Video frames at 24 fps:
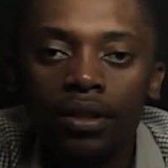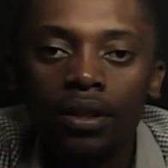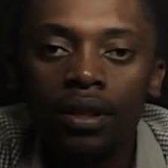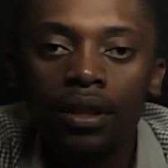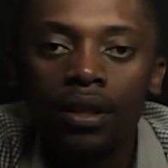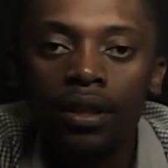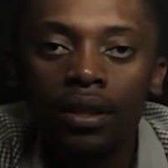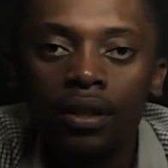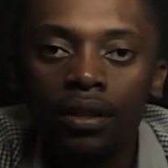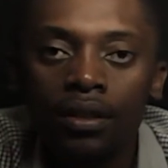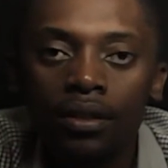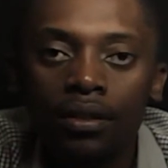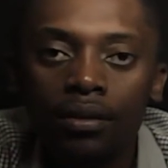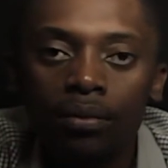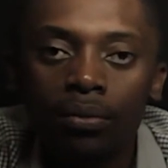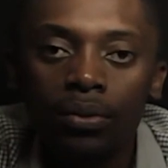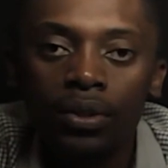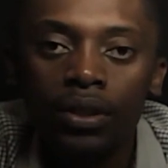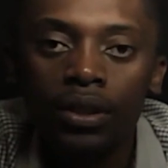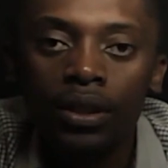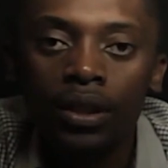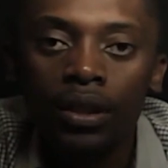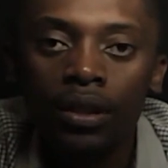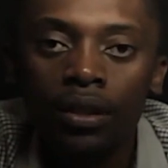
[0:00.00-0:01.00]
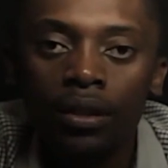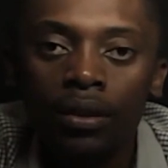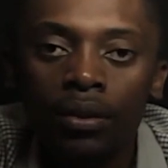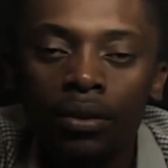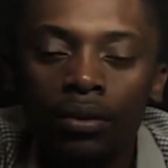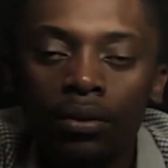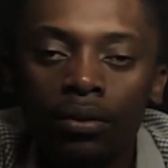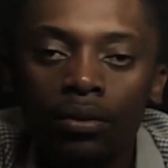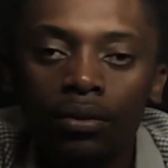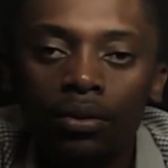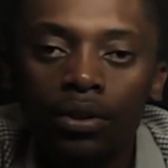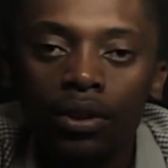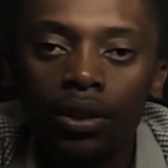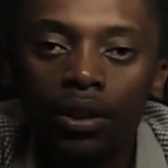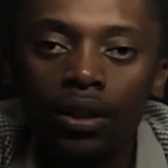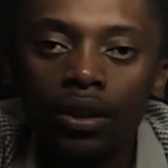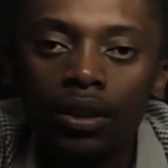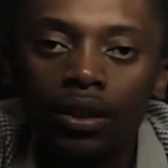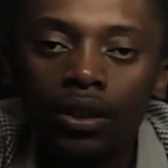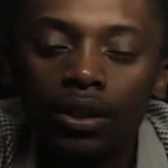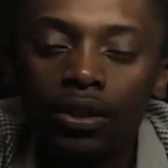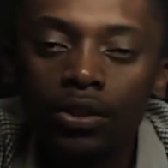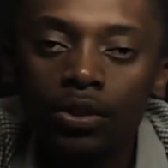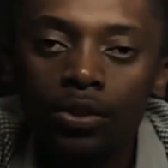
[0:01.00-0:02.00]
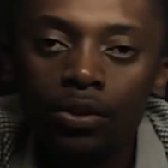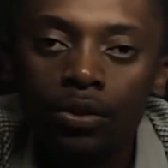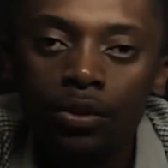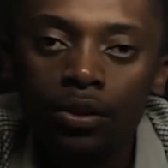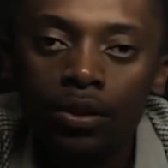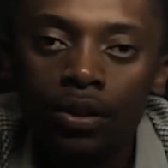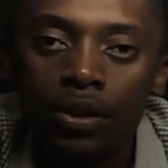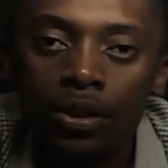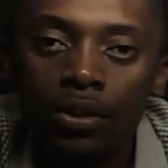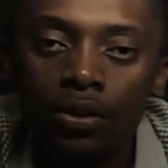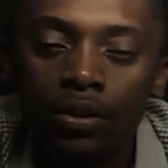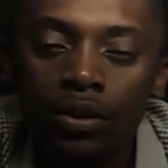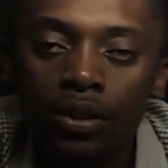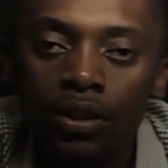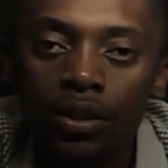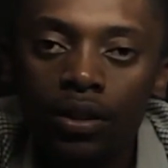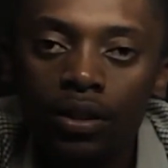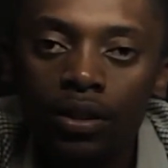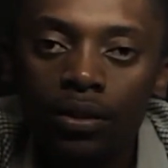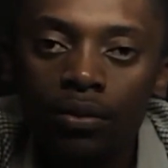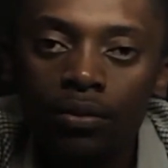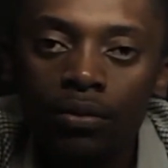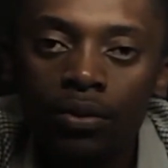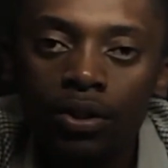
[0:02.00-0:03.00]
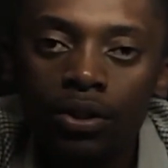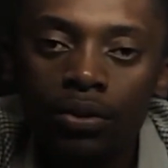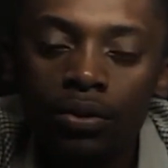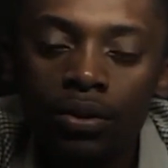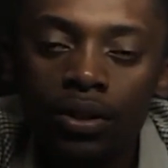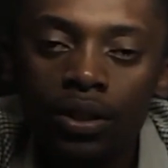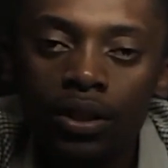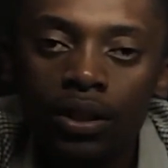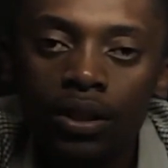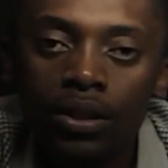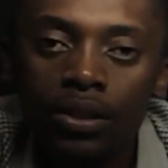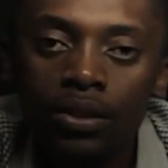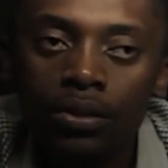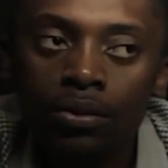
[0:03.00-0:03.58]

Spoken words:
is, we now need to know the units in which we can